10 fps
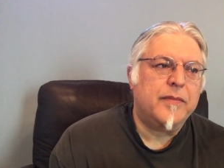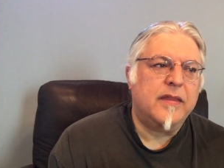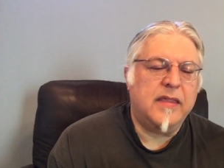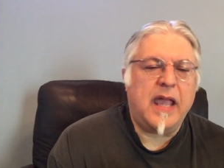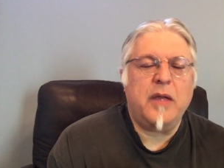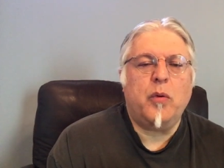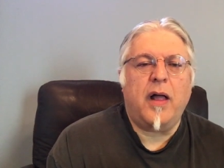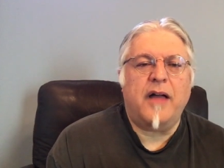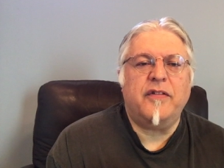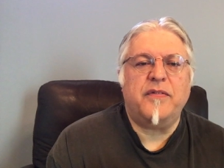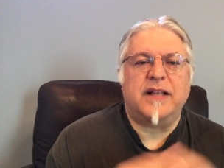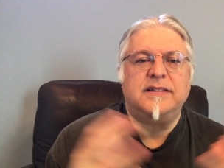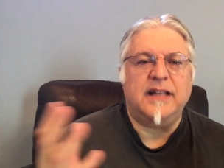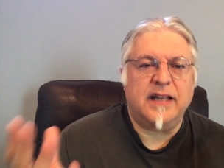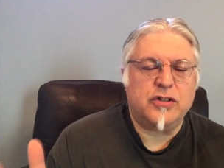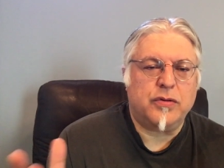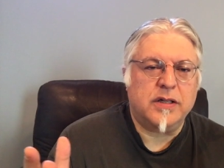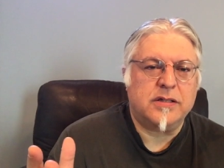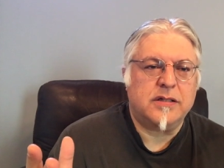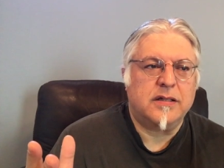they will have a vested
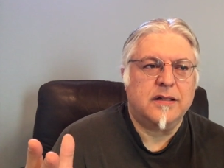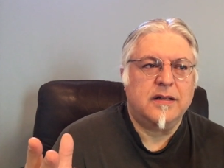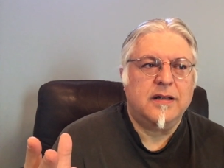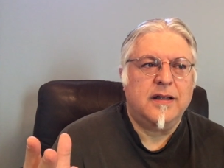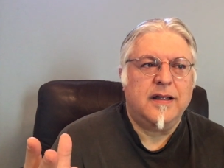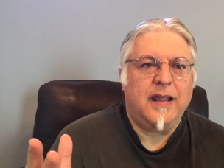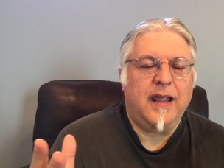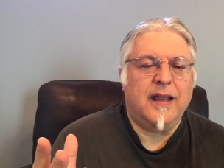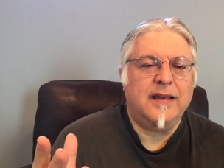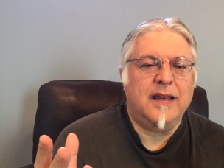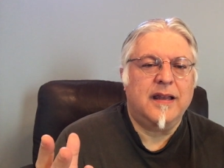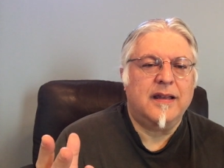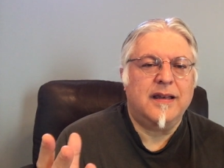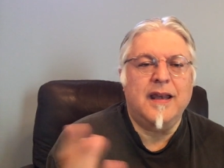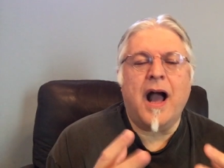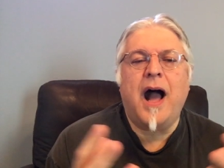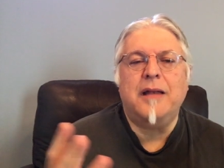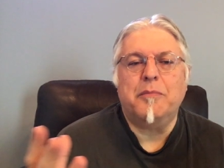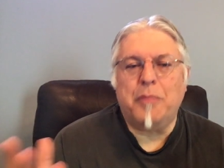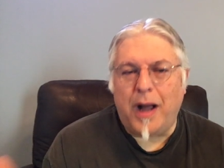interest in
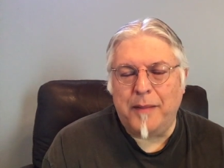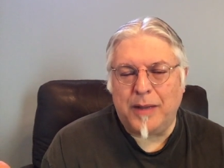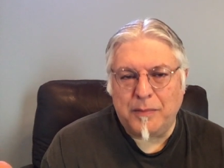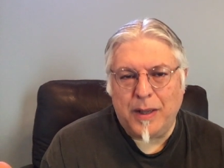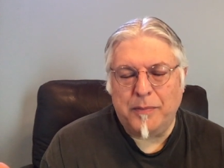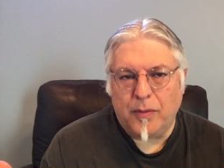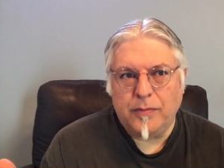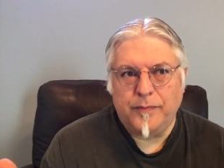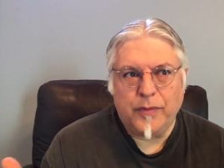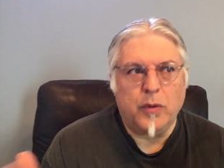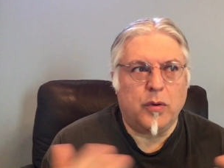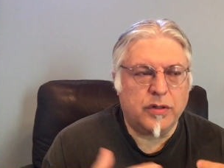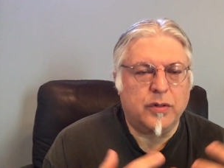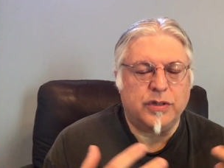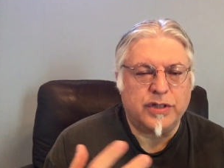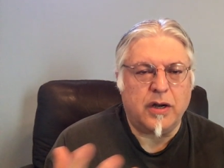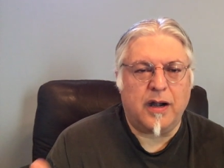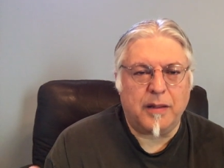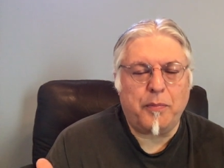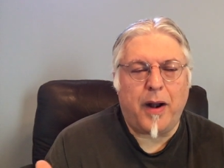not bombing people or
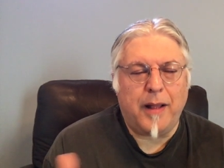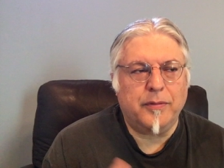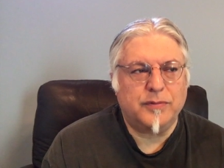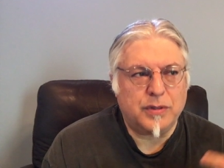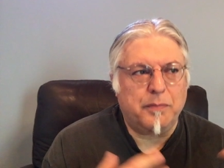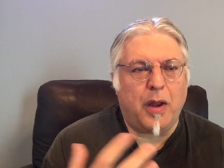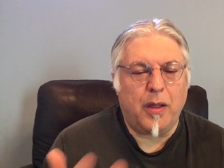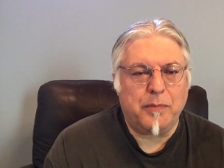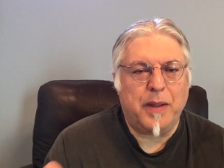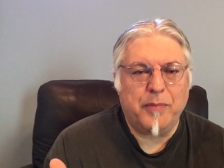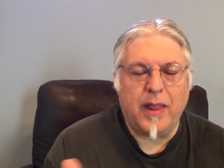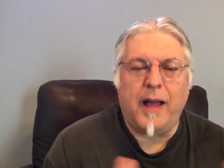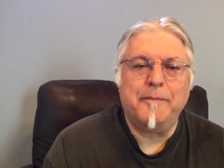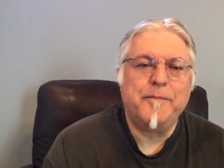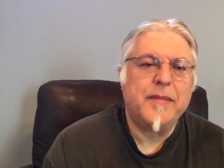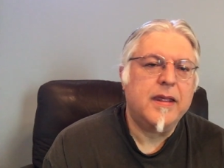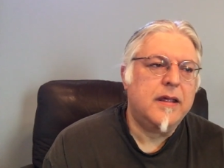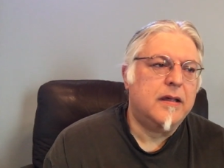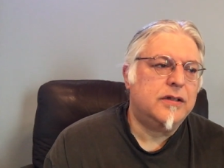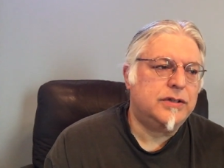starting problems or blowing people up.
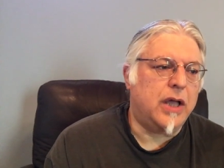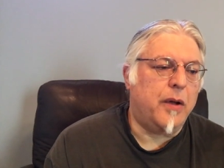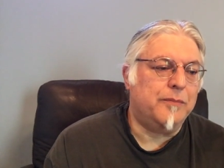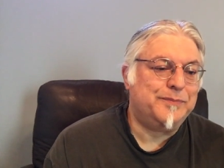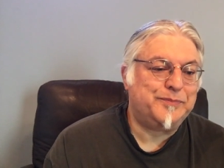So